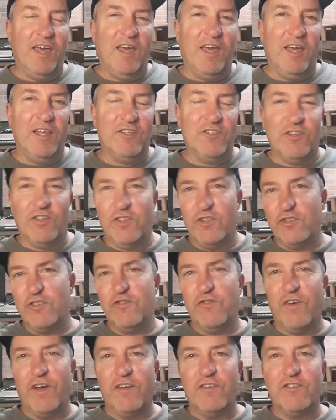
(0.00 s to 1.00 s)
And so those
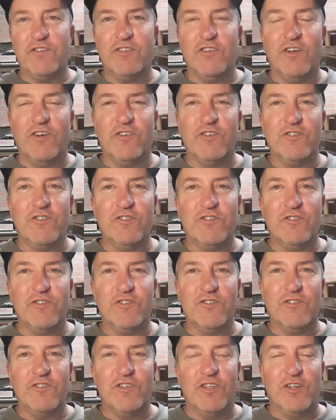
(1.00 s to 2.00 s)
five stones,
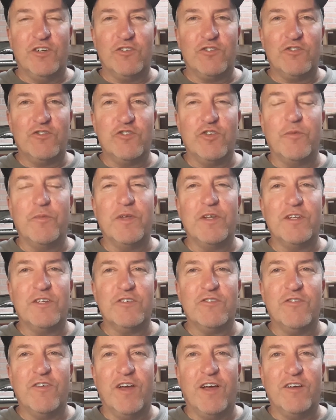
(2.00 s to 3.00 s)

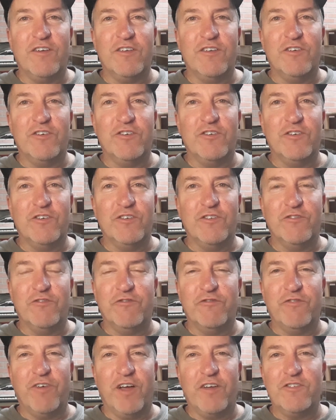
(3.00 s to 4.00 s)
tremendous value.
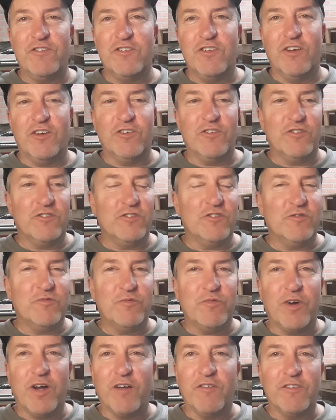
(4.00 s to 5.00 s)
Five stones,
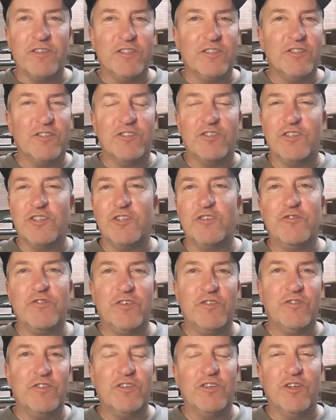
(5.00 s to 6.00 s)
probably $30 to
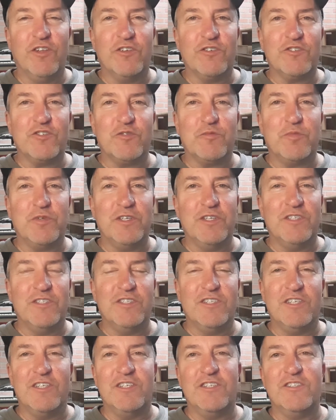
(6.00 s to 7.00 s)
$50 a
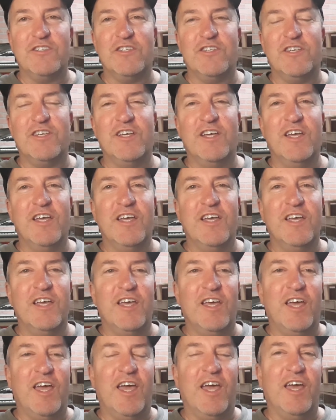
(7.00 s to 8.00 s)
piece, easy.
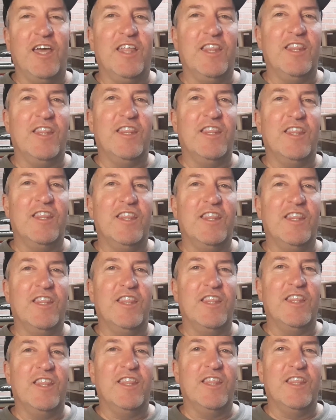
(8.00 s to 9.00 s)
And
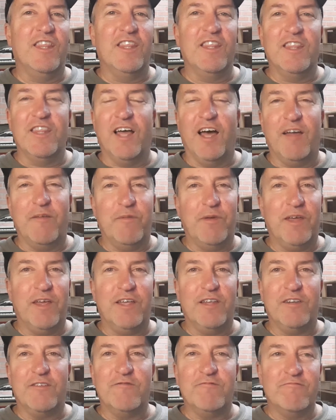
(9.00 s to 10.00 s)
I
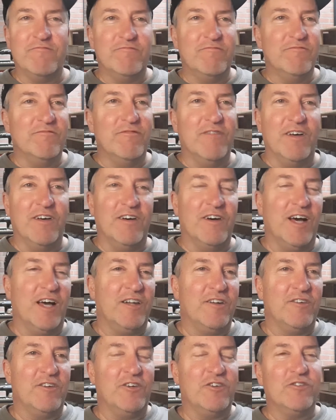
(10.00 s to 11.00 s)
paid, well, I
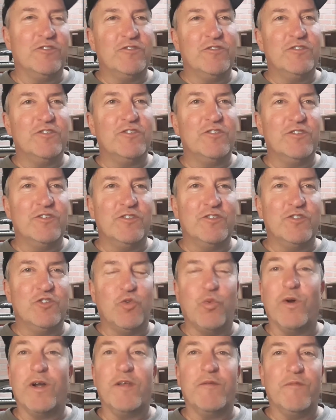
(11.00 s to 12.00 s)
don't know,
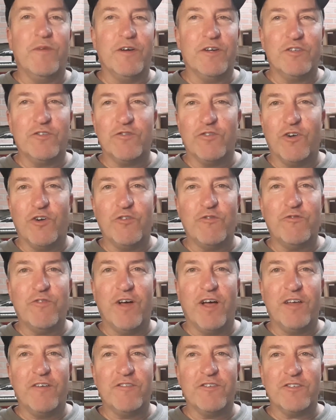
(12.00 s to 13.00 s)
20 bucks for all
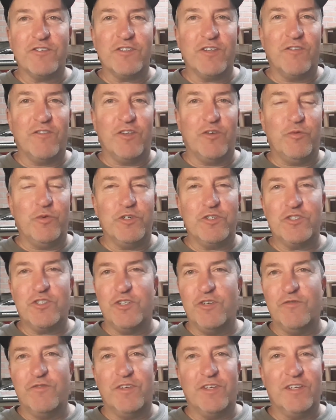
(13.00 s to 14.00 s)
five or something with
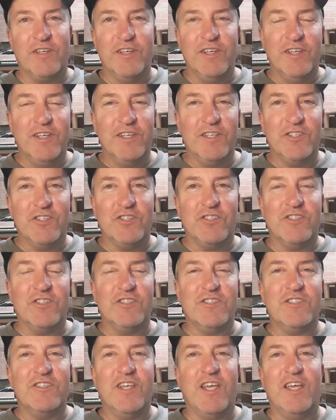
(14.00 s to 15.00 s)
shipping. It's just
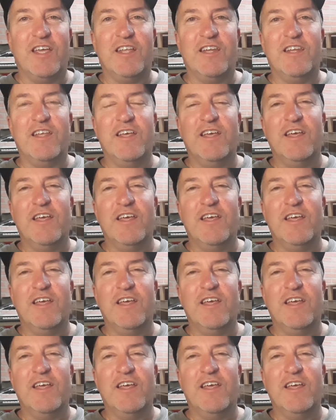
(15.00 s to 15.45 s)
insane.